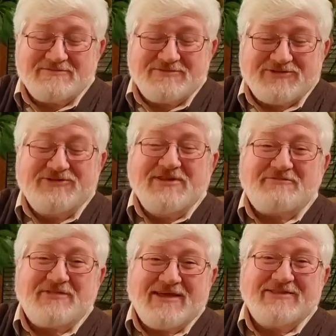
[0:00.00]

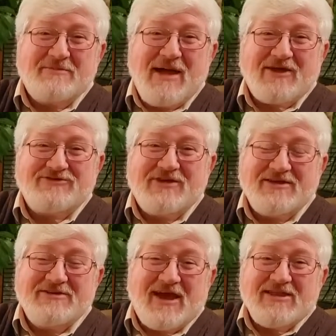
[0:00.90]
sniffling in the back
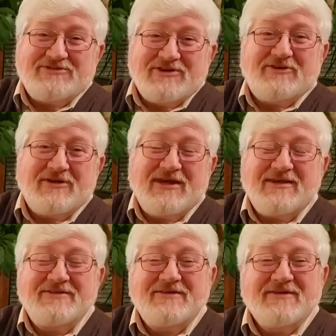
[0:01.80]
seat and kind of teary,
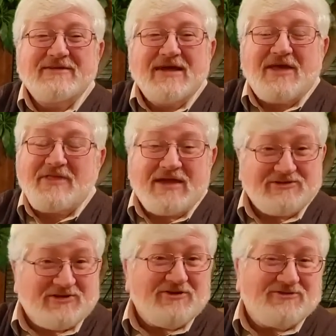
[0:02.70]
and they
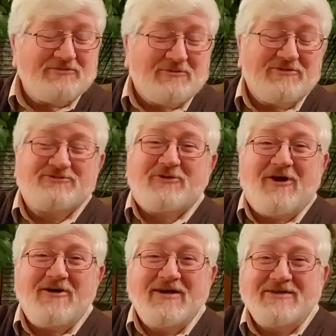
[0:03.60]
could tell something was wrong.